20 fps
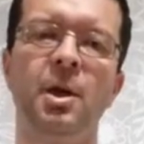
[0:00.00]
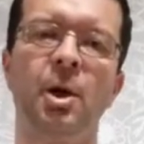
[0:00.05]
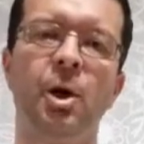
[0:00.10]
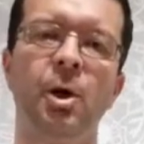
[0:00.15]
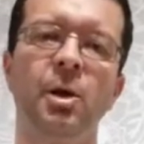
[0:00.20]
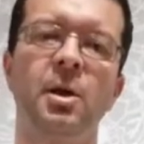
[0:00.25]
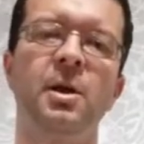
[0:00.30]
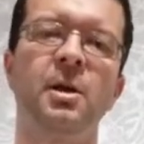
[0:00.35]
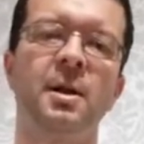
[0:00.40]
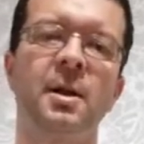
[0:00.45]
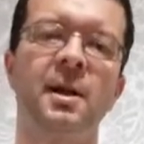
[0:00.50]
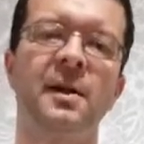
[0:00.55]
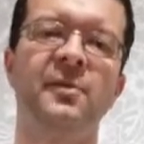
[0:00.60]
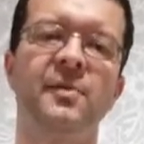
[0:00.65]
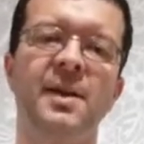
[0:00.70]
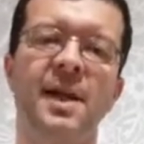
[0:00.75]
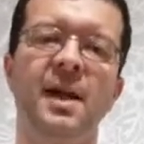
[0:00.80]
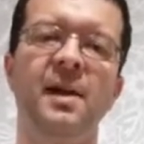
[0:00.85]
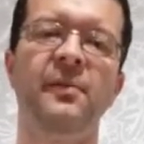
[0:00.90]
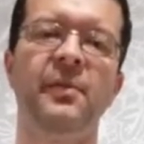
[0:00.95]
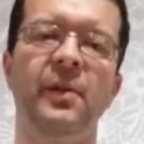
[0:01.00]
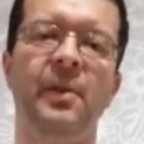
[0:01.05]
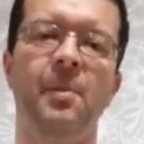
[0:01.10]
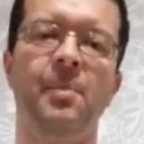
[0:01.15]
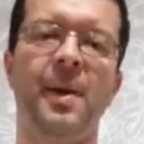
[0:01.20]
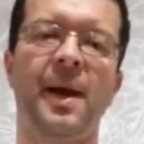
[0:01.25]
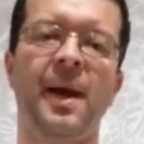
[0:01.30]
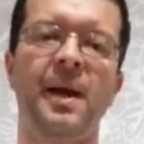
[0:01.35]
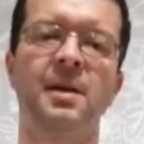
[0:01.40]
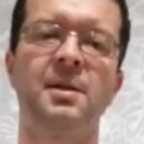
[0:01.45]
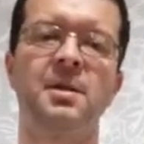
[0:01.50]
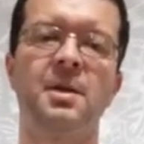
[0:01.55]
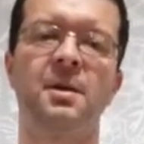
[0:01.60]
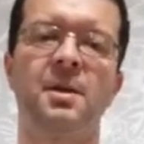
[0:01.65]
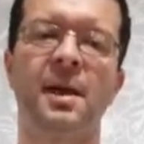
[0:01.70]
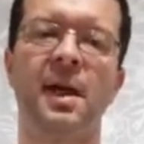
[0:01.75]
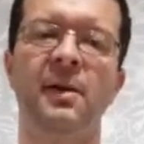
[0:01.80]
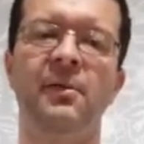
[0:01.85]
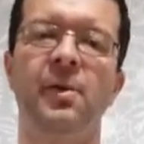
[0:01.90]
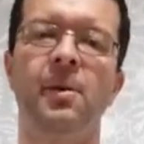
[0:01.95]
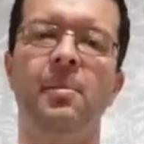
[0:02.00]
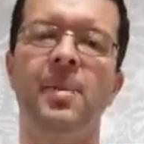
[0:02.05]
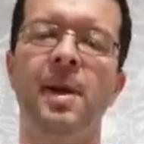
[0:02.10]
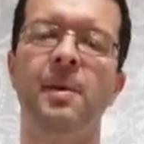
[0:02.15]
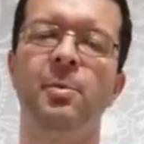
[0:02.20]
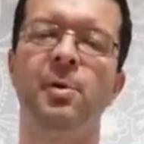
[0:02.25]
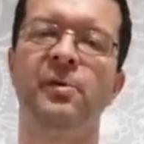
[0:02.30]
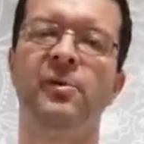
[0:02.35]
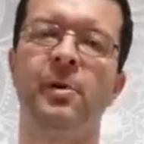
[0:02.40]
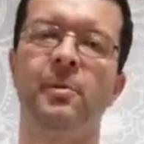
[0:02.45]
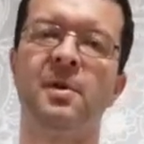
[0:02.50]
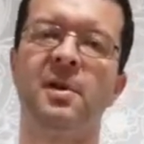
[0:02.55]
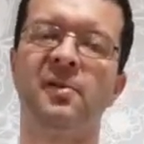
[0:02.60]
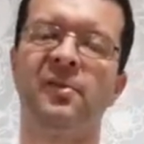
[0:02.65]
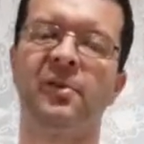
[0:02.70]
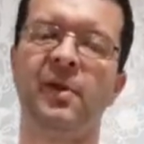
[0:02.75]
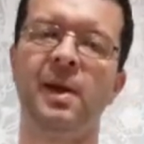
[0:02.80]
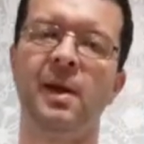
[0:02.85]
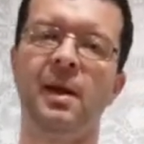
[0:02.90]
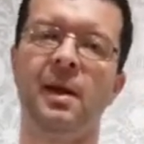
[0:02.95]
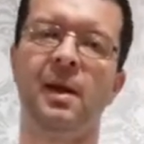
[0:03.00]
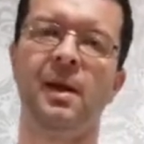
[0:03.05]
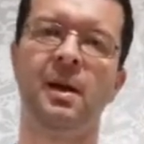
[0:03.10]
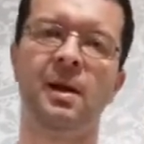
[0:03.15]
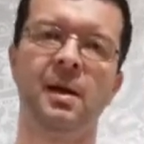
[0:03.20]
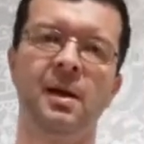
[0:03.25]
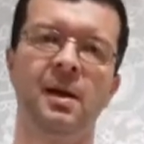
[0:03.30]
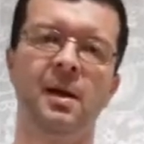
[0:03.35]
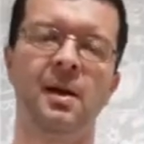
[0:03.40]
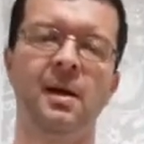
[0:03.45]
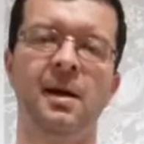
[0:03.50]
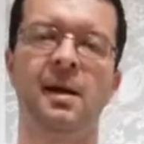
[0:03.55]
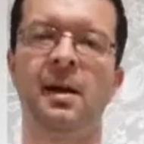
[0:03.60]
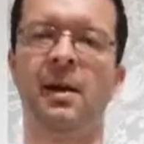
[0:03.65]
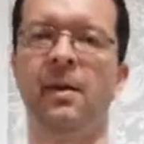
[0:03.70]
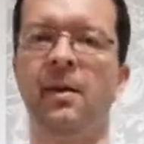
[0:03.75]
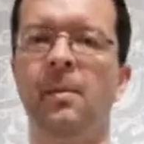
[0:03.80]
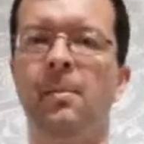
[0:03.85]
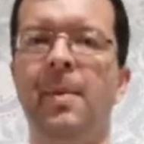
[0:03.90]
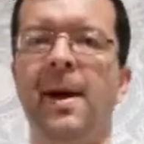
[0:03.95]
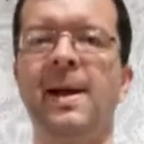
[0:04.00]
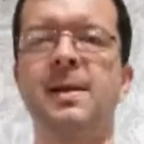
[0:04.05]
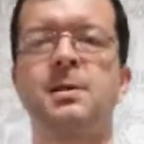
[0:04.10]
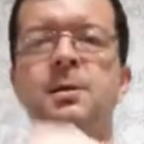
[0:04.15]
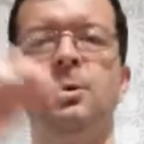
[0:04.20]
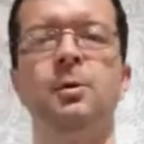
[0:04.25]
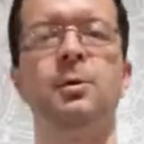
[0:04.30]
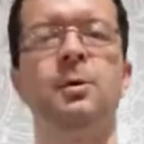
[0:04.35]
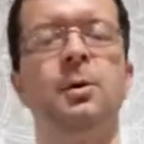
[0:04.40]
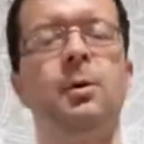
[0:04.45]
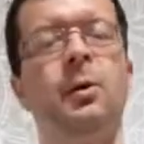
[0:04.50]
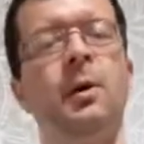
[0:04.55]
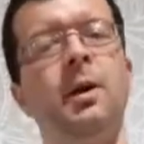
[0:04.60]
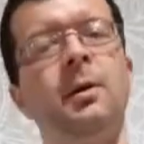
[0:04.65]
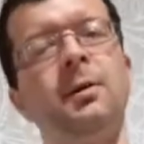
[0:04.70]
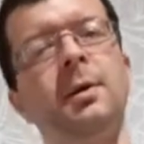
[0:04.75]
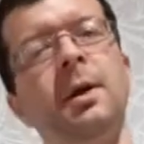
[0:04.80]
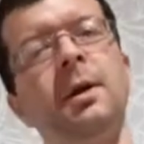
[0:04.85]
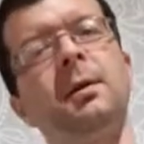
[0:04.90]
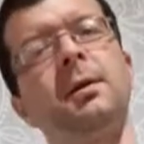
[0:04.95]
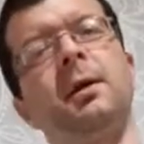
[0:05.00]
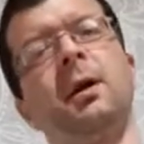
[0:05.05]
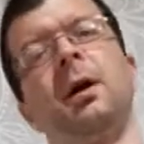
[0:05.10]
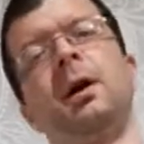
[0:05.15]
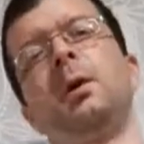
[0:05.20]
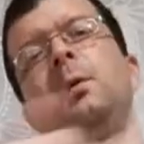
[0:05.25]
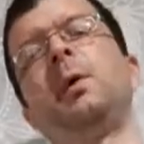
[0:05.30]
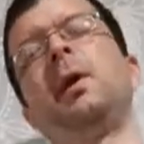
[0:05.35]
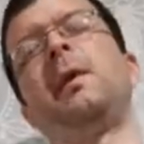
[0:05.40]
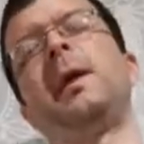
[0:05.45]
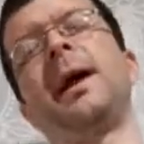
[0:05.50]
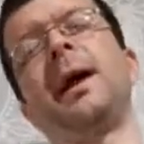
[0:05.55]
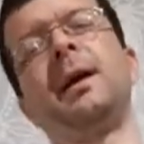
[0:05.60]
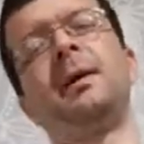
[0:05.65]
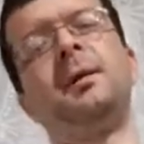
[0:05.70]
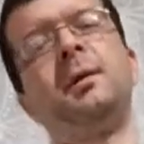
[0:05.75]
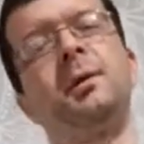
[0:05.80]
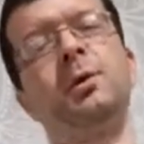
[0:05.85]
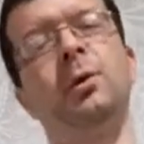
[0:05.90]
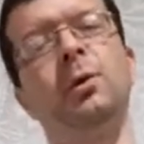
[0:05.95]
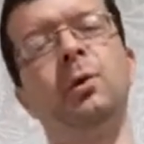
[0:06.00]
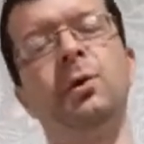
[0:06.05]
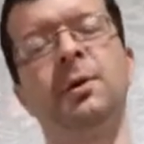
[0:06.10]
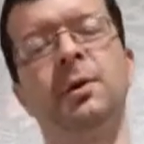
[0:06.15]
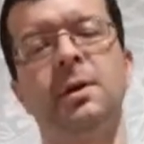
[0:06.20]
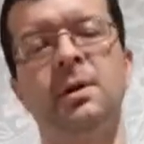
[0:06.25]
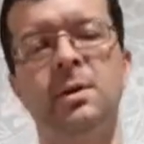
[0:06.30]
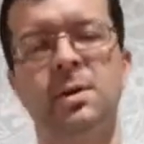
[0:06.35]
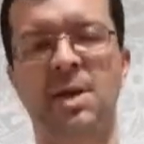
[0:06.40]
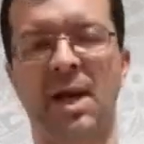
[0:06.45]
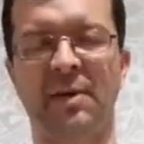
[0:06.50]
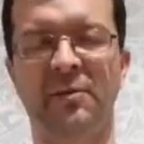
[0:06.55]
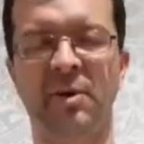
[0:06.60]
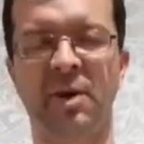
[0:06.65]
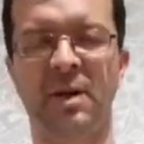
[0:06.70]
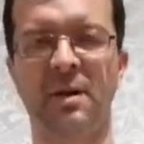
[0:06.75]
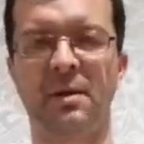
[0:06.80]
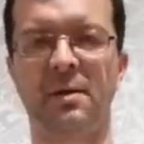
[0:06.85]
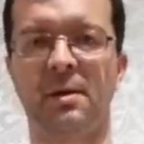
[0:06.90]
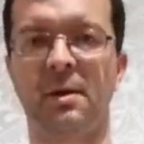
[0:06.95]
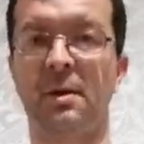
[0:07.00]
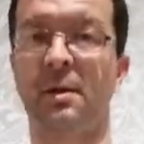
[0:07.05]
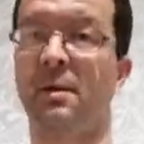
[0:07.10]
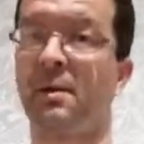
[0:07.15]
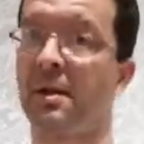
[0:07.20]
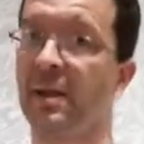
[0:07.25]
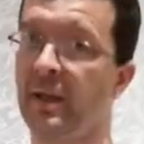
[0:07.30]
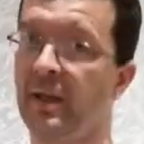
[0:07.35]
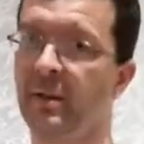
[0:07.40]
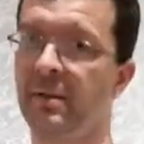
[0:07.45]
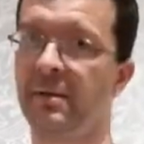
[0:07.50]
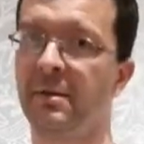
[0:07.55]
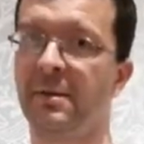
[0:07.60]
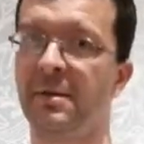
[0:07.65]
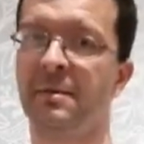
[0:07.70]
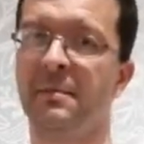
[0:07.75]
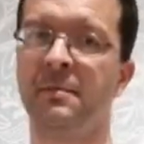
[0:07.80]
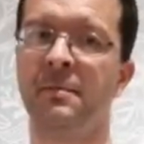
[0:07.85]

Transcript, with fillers: God could give David the power to save the people from defeat in the battle all those years ago when they had swords and javelins and slings.